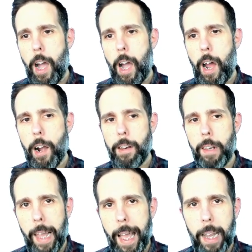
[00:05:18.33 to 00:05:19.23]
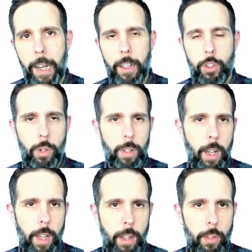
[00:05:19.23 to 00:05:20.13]
are unlikely to
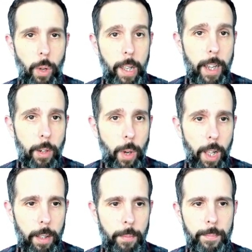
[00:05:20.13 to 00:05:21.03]
align well.